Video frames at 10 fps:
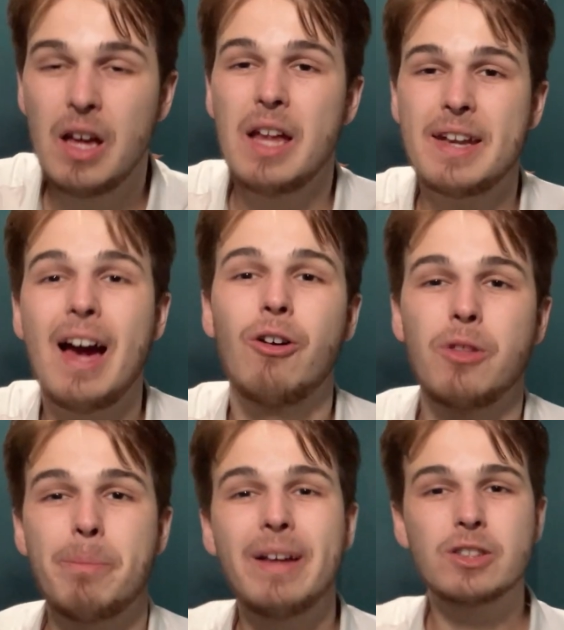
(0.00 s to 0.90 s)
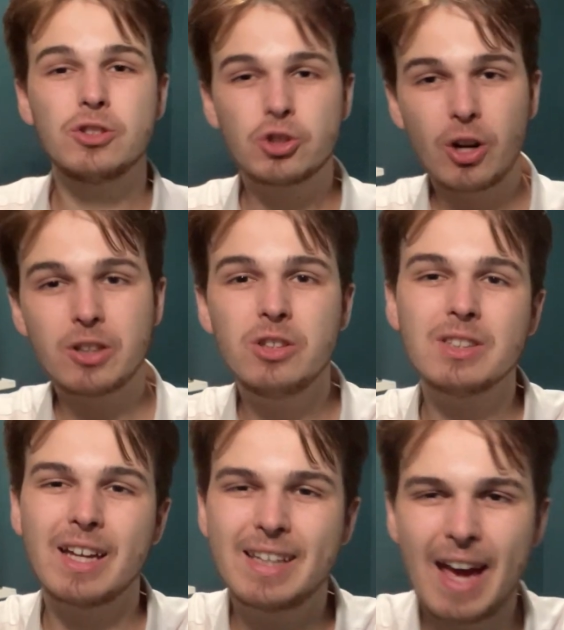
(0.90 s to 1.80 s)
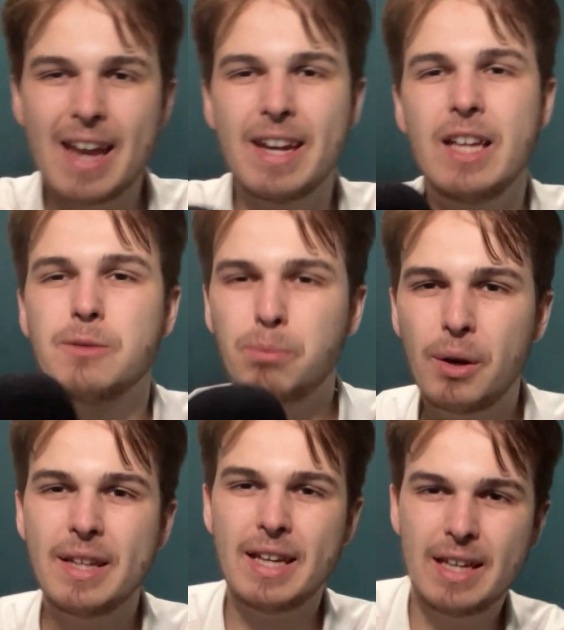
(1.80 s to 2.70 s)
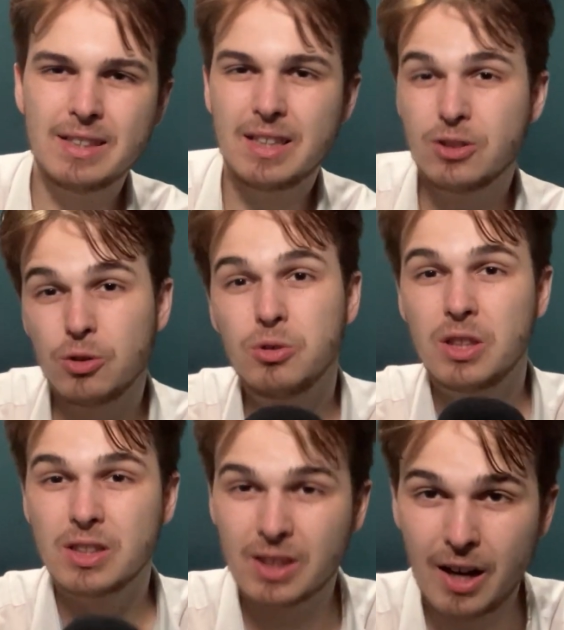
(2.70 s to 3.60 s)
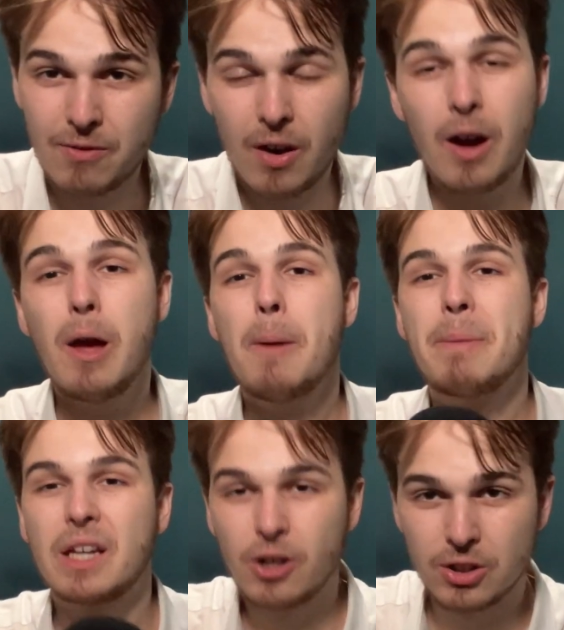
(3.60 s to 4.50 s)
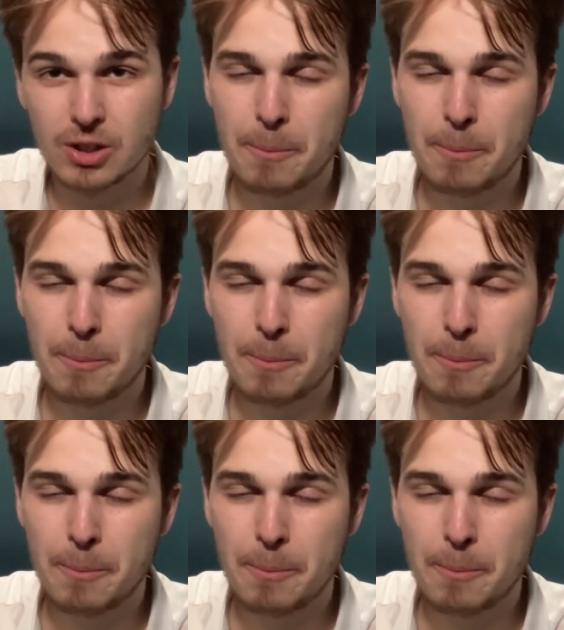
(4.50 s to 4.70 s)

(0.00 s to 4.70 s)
Now, the best constructors, again, is pretty easy to decipher, because